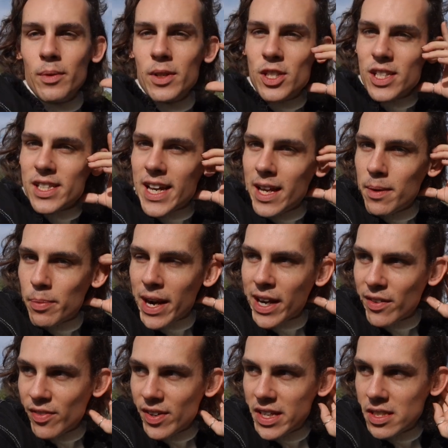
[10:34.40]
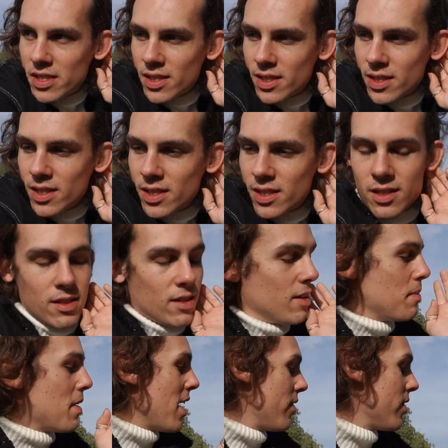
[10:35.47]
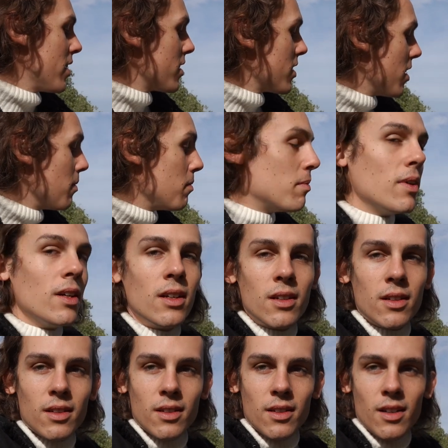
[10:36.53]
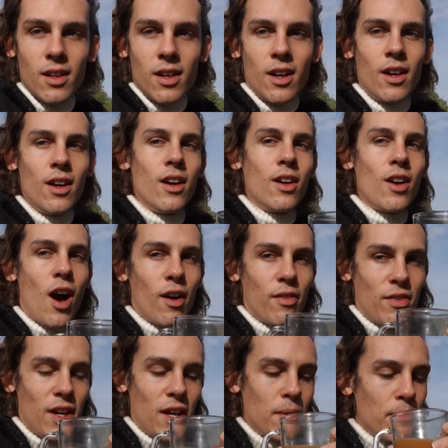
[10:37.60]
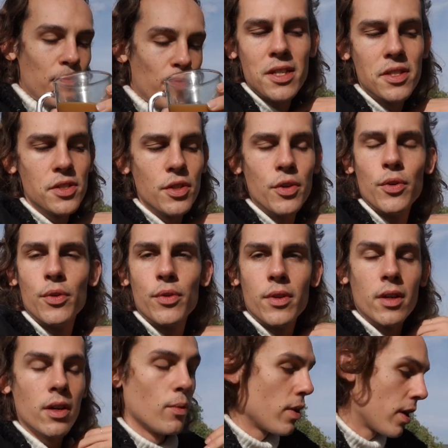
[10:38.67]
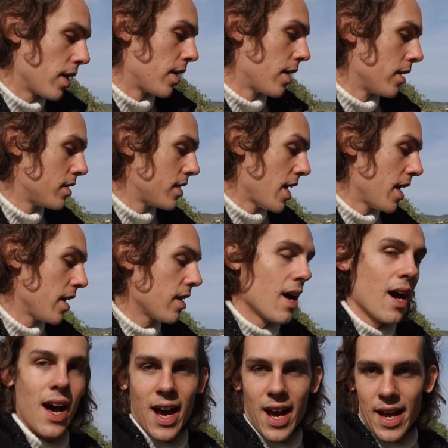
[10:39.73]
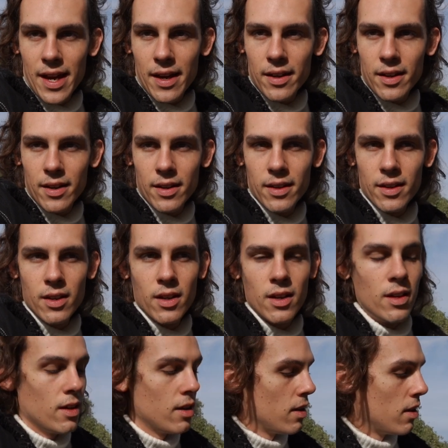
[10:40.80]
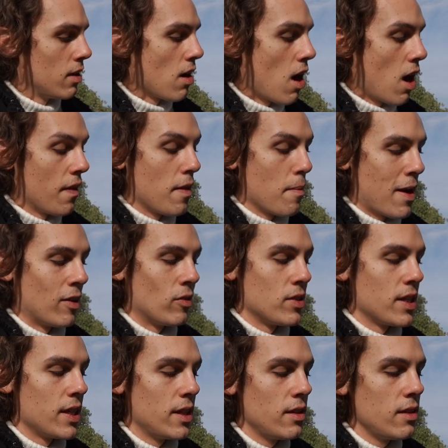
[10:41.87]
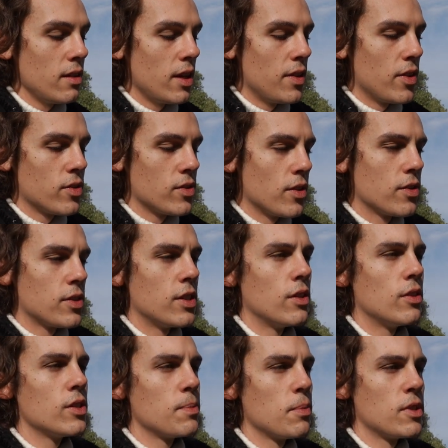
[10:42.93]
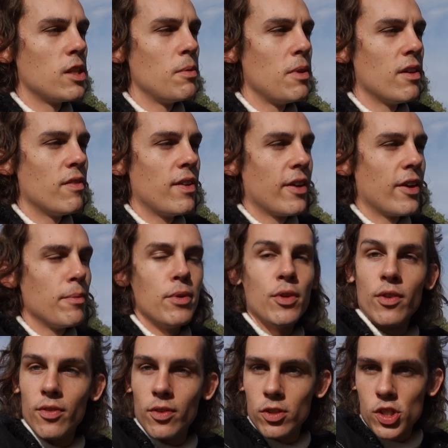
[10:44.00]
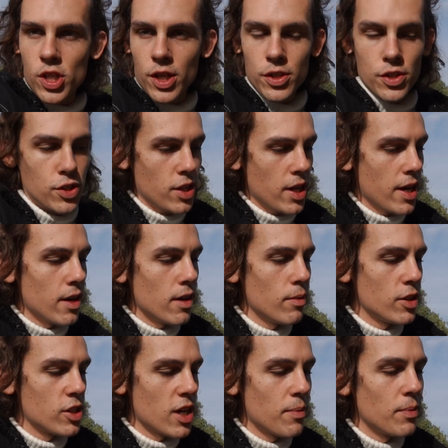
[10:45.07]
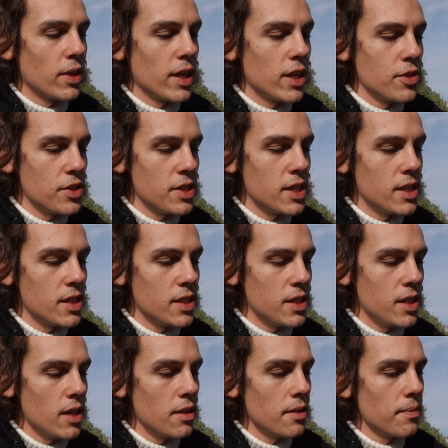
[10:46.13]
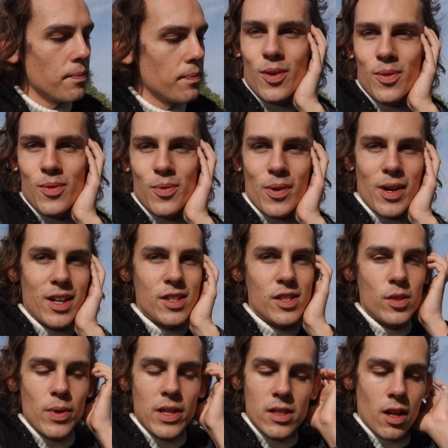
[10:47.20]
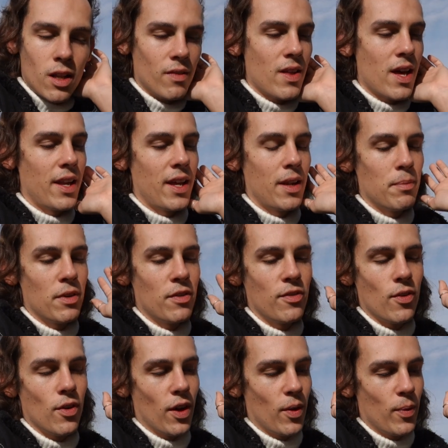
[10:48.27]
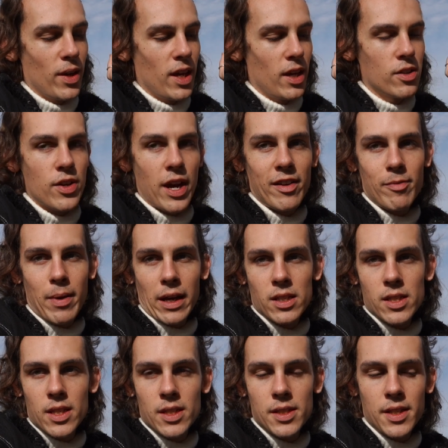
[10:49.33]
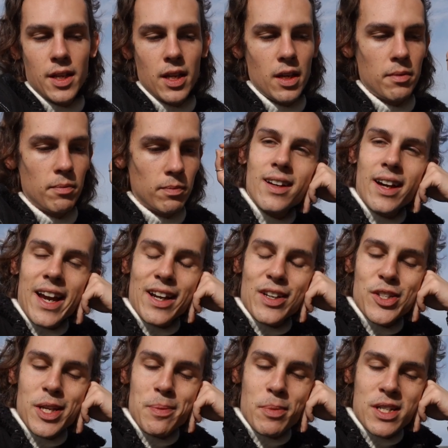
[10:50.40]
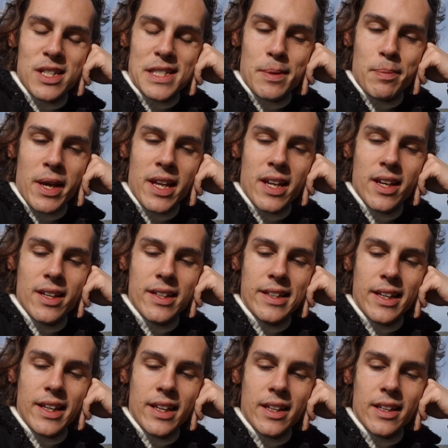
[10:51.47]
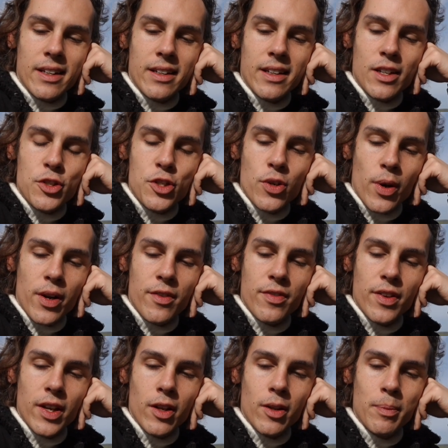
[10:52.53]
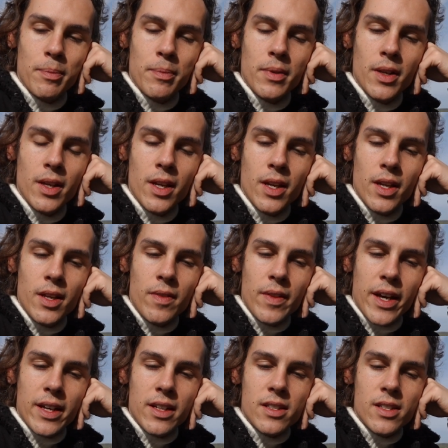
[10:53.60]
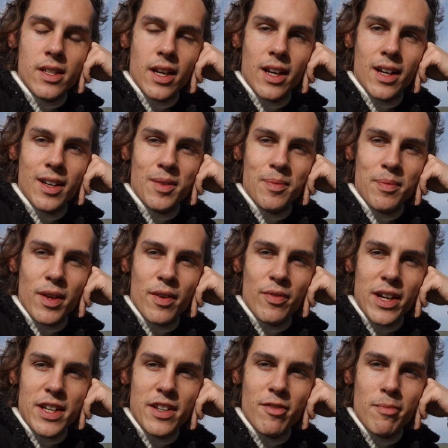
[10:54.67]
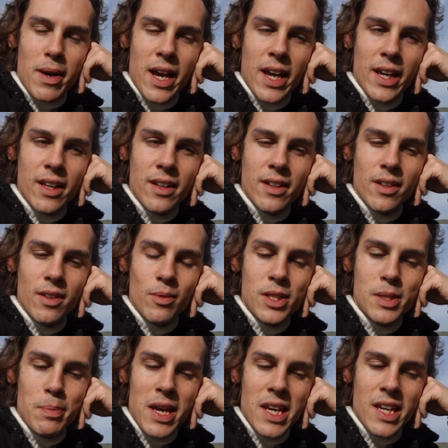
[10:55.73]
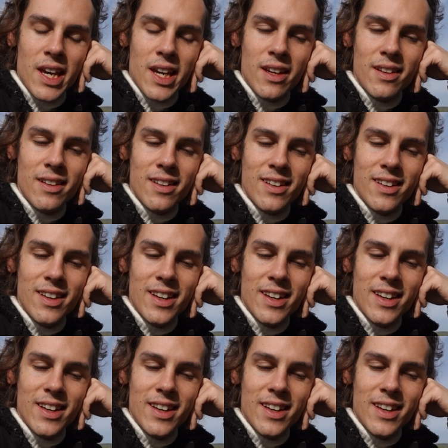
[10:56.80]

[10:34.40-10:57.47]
Just had breakfast. I'm having some coffee. Pretty soon we're gonna take a hike on the mountain, and there's also supposed to be a very beautiful church there, which I'm really interested to see. Well, we're gonna squeeze all of that in before we drive back to the city. I actually participated in a short film that a friend of mine was making,